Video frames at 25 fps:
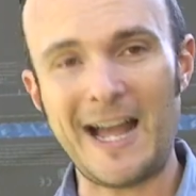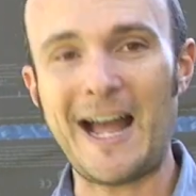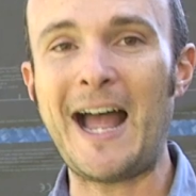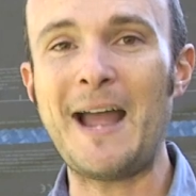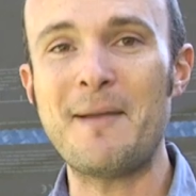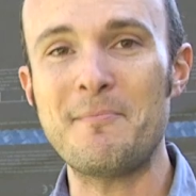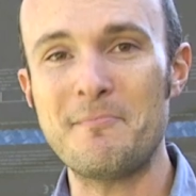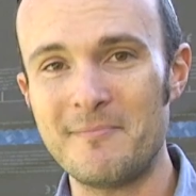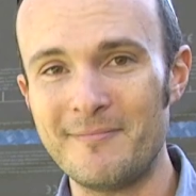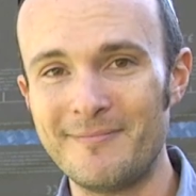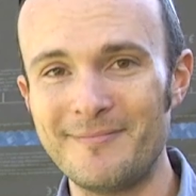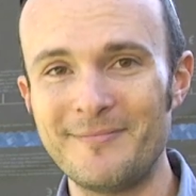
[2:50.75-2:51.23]

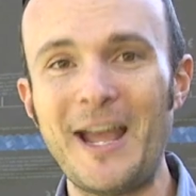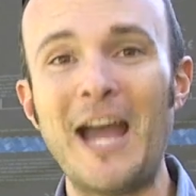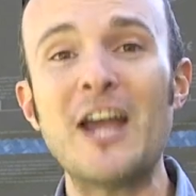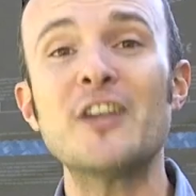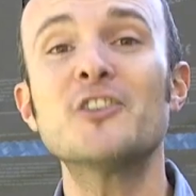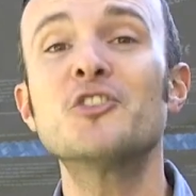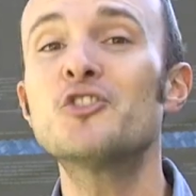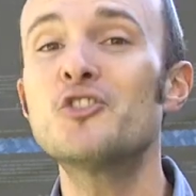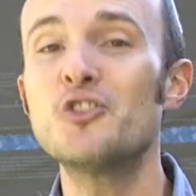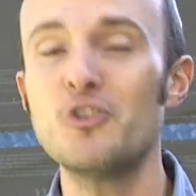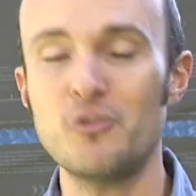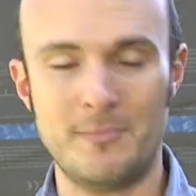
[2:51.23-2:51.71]
I'm
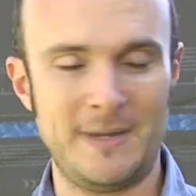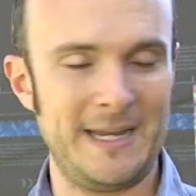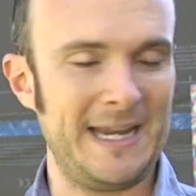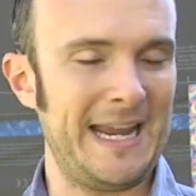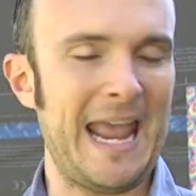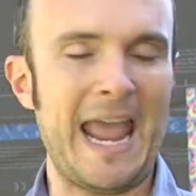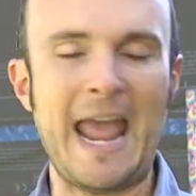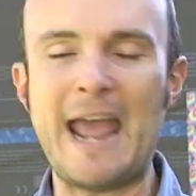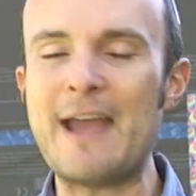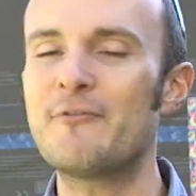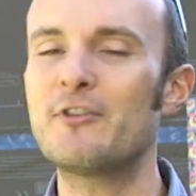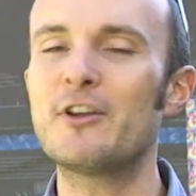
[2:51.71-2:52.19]

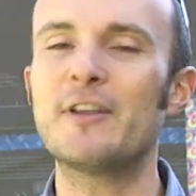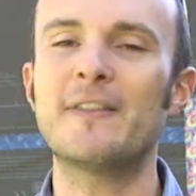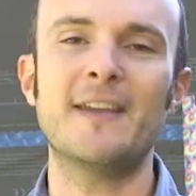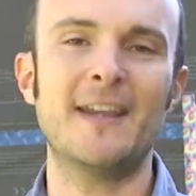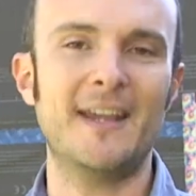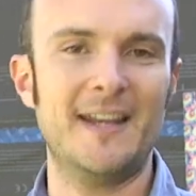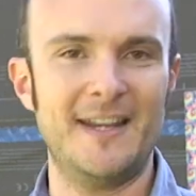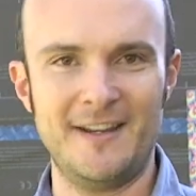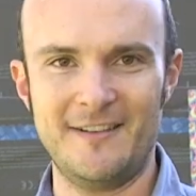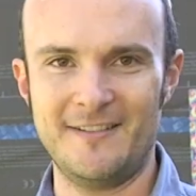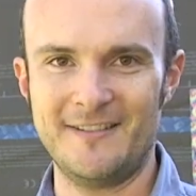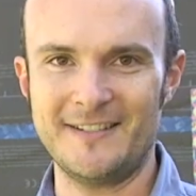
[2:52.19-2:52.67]
assuming
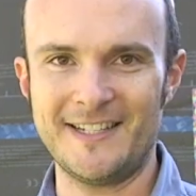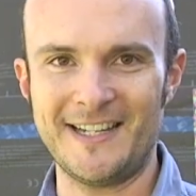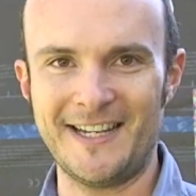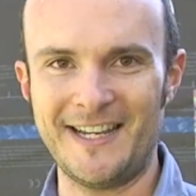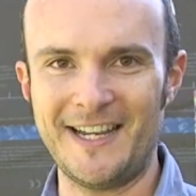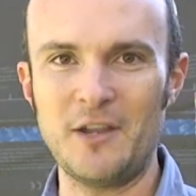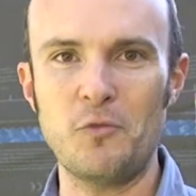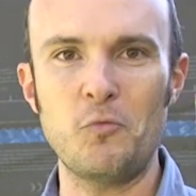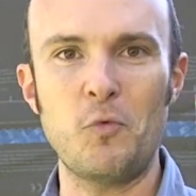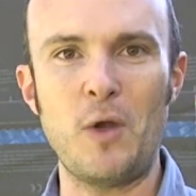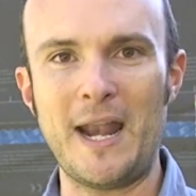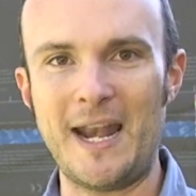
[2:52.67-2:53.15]
everything in here is
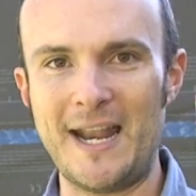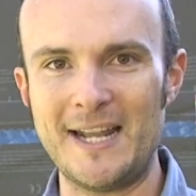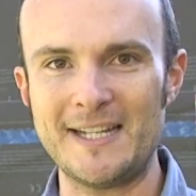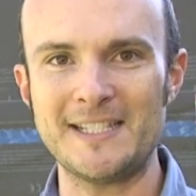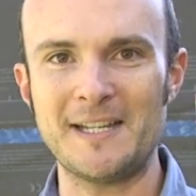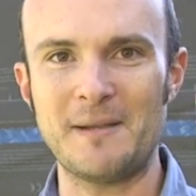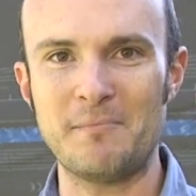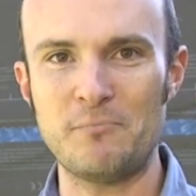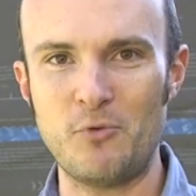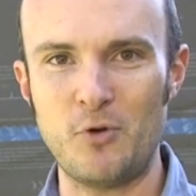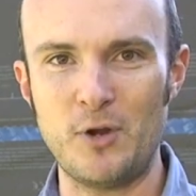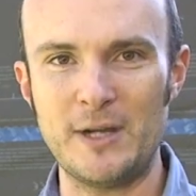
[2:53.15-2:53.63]
going to get wet
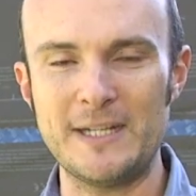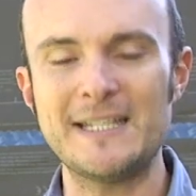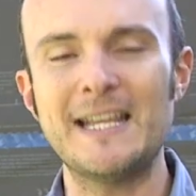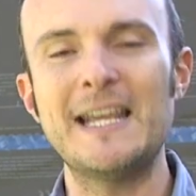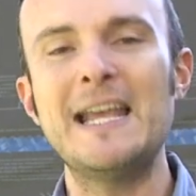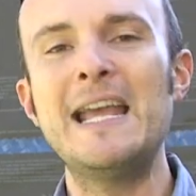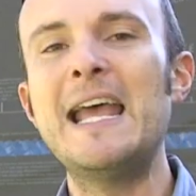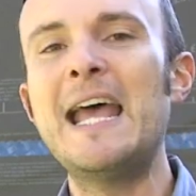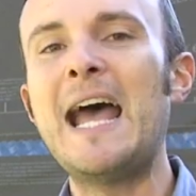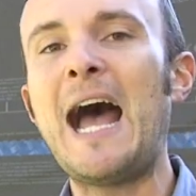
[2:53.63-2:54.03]
at some point.